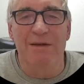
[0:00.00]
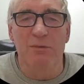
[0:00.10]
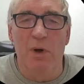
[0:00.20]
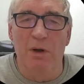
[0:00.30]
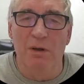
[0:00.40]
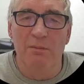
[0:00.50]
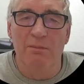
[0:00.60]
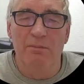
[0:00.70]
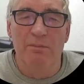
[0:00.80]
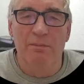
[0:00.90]
it wrong.
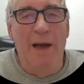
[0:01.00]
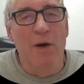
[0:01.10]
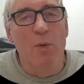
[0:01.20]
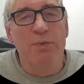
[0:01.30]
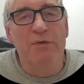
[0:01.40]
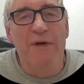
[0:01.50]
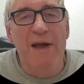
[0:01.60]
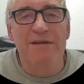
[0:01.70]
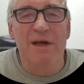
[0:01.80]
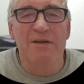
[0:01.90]
I don't
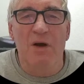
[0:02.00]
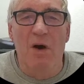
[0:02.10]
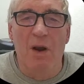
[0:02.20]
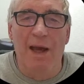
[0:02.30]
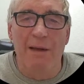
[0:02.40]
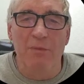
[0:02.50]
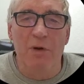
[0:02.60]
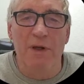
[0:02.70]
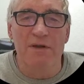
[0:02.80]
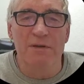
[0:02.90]
profess that all I am
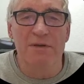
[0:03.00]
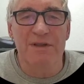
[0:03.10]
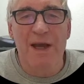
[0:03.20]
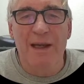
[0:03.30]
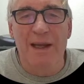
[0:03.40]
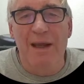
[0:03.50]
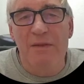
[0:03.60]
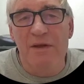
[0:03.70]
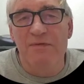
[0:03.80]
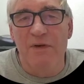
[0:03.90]
going to say
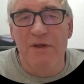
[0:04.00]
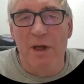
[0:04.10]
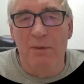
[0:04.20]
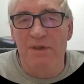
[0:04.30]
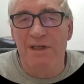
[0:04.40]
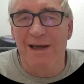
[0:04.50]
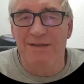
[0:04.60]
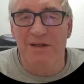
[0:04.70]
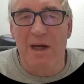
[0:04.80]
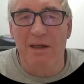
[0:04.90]
in this video is
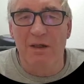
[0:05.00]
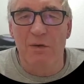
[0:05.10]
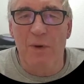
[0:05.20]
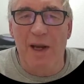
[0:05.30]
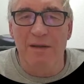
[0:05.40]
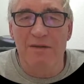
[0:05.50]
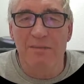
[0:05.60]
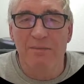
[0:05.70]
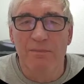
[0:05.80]
cast iron correct.